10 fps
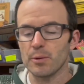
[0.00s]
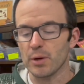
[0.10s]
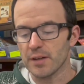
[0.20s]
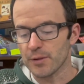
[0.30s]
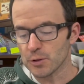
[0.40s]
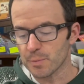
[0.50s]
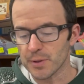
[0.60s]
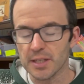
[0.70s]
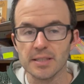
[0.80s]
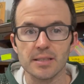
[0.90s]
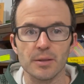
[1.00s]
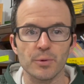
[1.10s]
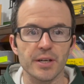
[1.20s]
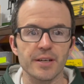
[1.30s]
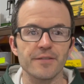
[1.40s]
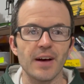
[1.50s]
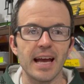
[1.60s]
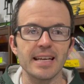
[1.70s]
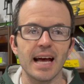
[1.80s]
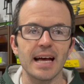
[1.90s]
one of those books that we're gonna
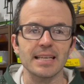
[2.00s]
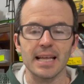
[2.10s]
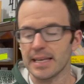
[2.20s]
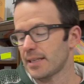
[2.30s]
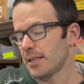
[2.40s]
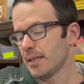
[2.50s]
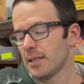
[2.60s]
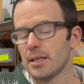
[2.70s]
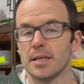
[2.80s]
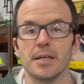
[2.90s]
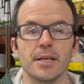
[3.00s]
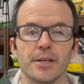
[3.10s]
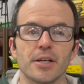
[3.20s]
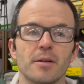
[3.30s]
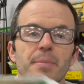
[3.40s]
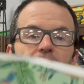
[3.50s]
find on like, you're gonna be,